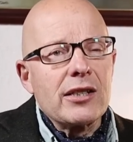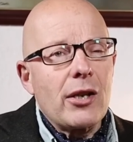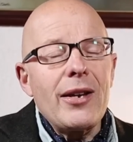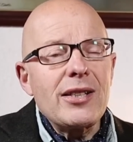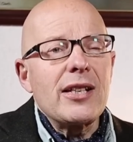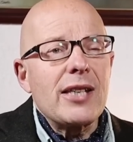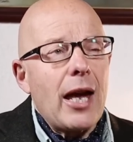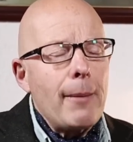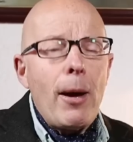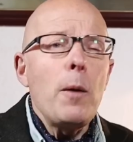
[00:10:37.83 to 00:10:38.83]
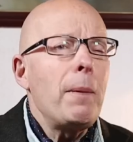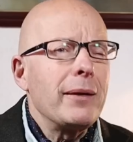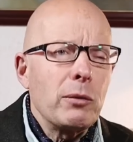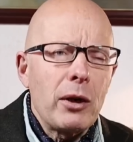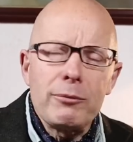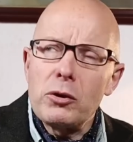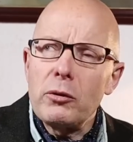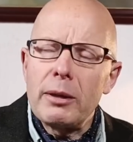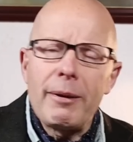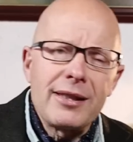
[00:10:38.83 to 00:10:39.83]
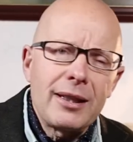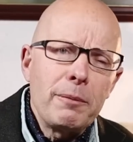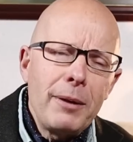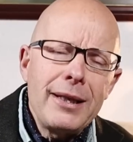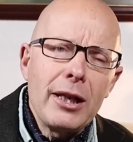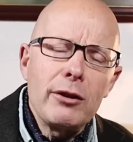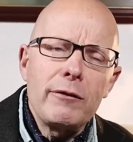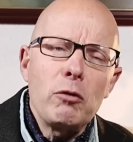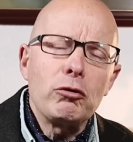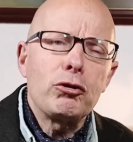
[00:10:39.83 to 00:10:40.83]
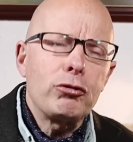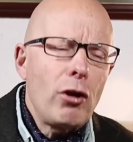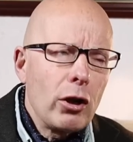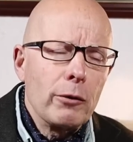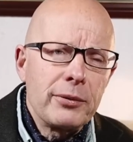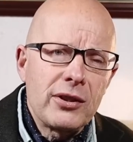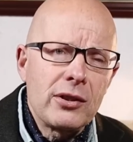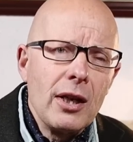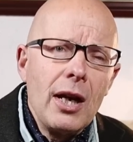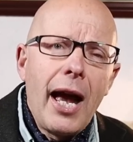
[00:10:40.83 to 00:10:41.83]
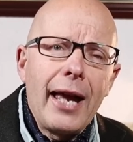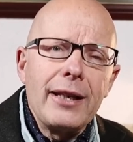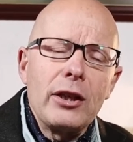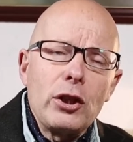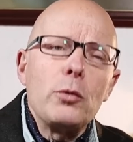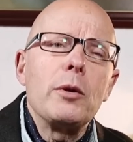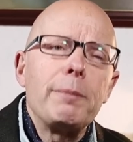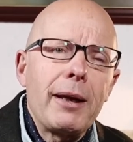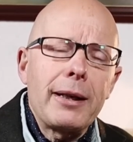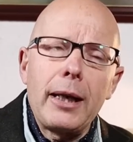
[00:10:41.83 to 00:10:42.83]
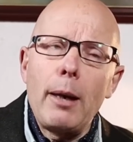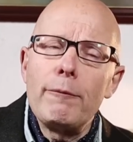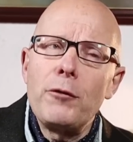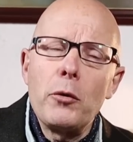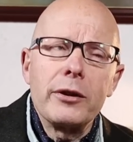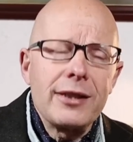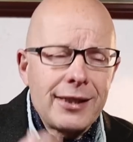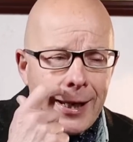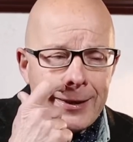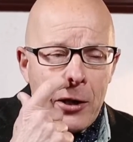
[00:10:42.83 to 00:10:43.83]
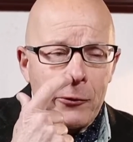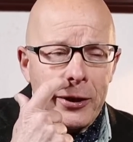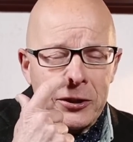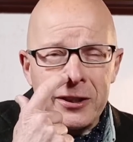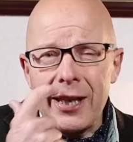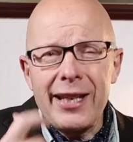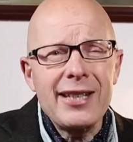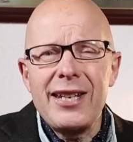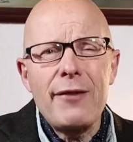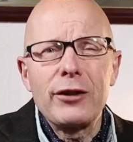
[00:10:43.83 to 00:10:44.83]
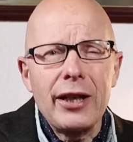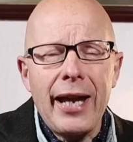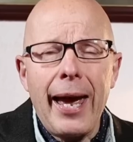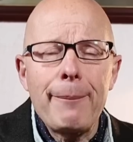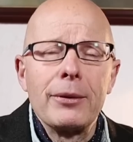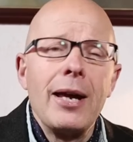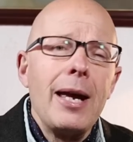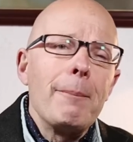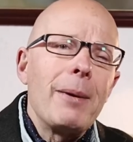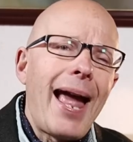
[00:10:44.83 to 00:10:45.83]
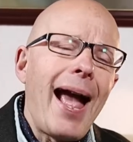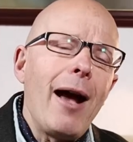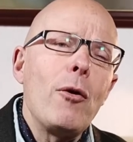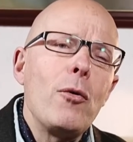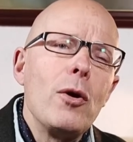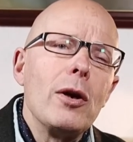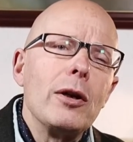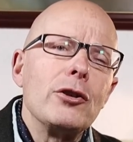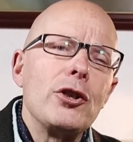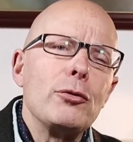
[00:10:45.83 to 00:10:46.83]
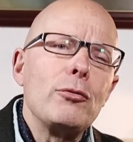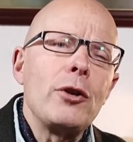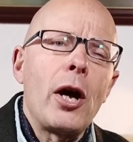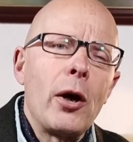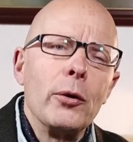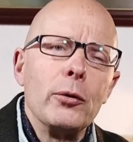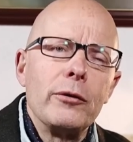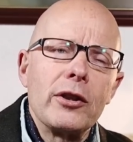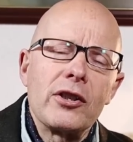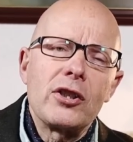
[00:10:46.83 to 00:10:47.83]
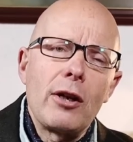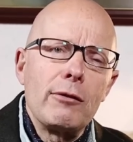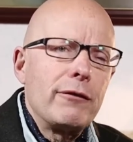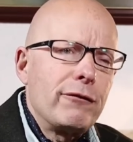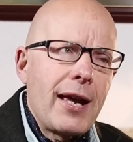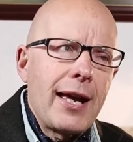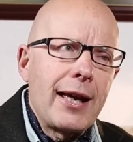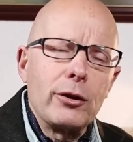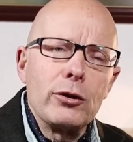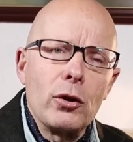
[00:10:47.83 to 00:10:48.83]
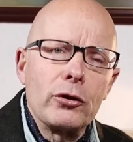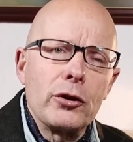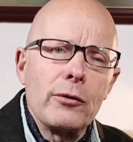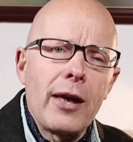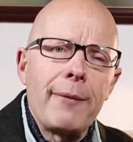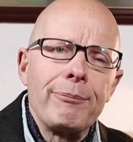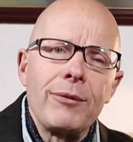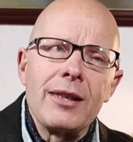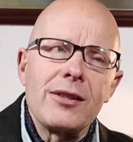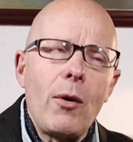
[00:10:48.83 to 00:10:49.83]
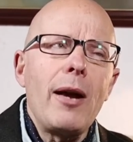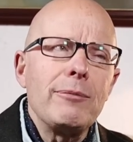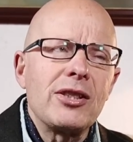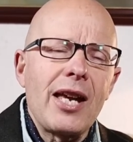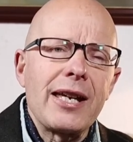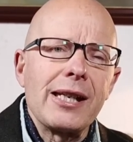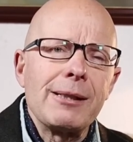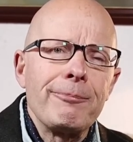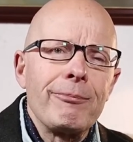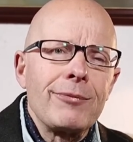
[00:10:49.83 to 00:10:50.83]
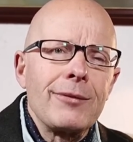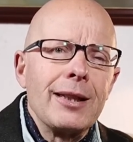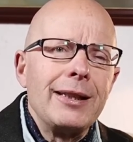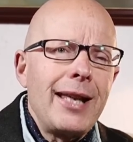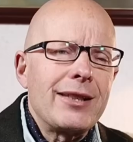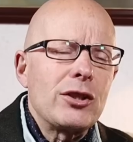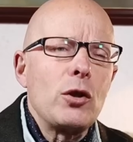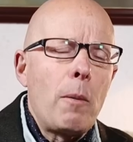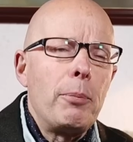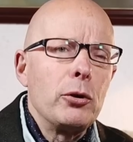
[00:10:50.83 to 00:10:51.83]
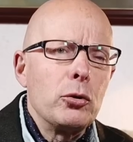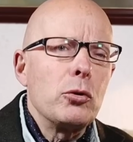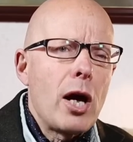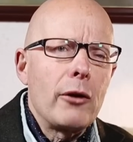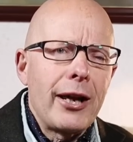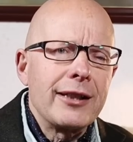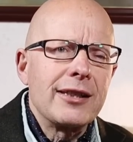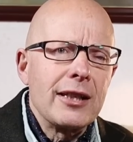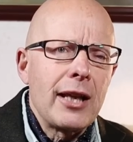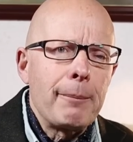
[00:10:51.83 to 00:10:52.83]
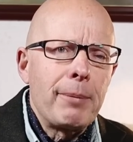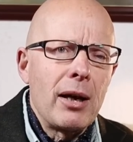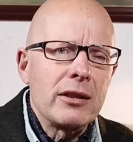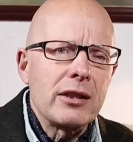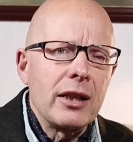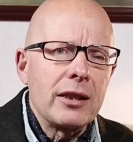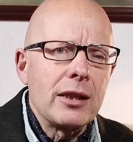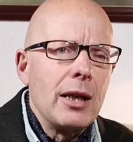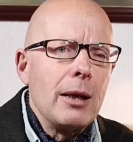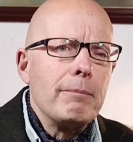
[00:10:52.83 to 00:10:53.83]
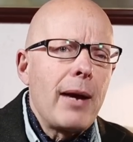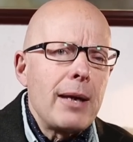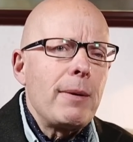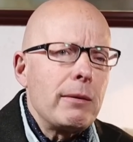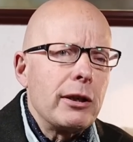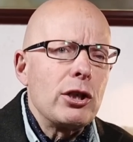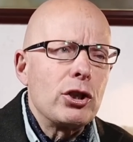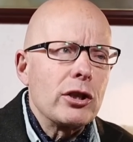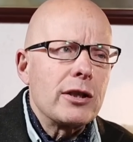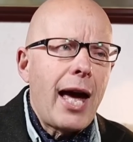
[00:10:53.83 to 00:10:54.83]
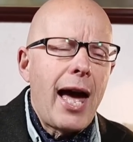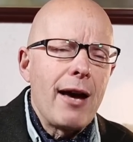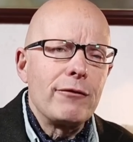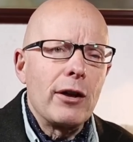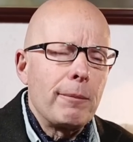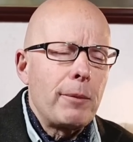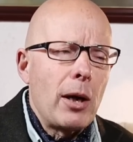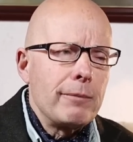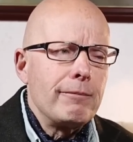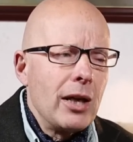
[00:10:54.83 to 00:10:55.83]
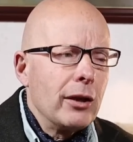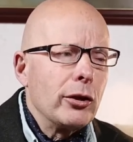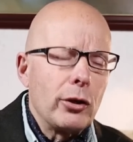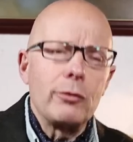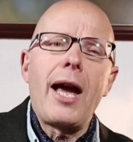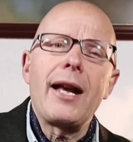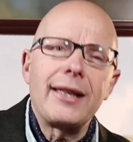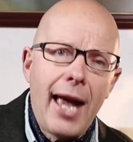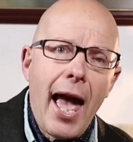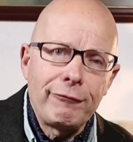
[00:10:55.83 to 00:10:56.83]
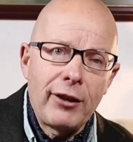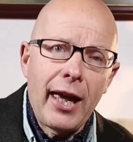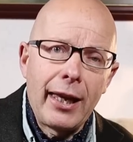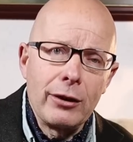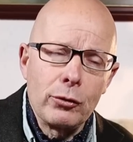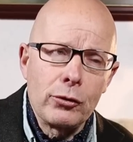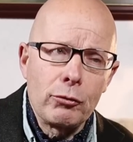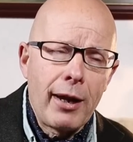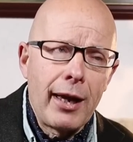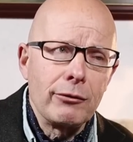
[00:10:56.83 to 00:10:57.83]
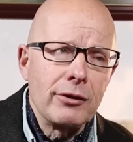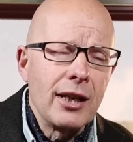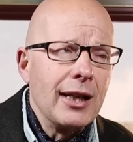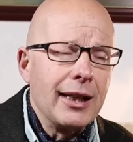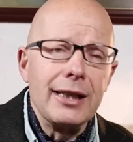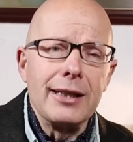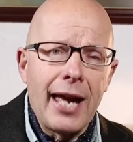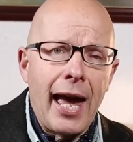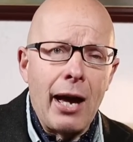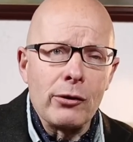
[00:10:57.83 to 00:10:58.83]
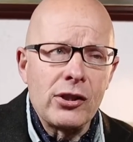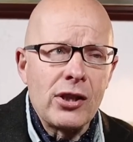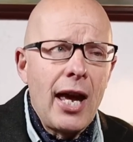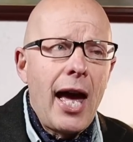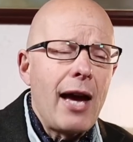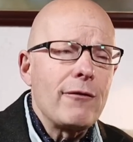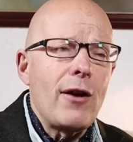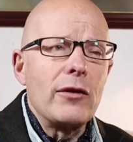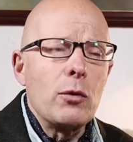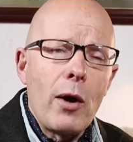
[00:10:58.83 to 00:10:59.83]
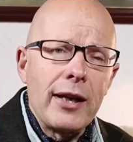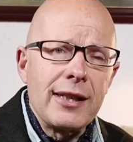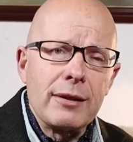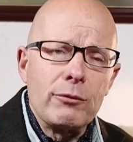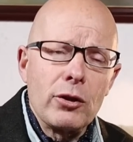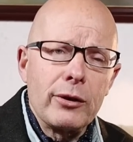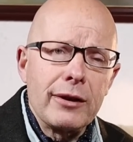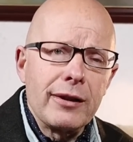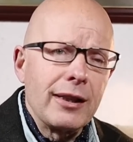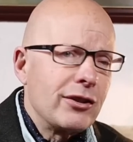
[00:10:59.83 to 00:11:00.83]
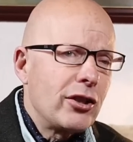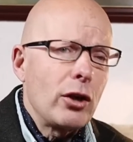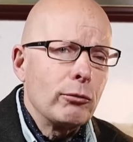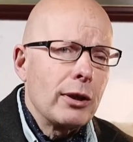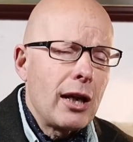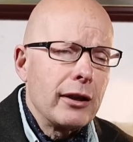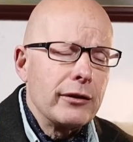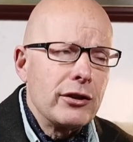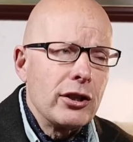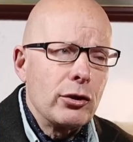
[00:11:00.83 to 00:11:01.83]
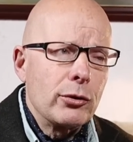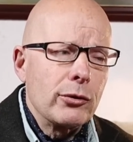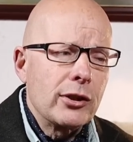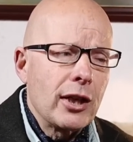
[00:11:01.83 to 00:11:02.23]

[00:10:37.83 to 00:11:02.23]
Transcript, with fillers: So as I say, I'm hoping that what I'm talking about is a complete load of old trollops, and that you would be able to come forward and say, "No, Richard, that's never going to happen." But how do you know that a solar flare could not do that? So I'm saying let's not put all our eggs in that basket. Maybe we should have, a, um, you know, have candles around in the house, have other ways of doing things. Don't rely on the digital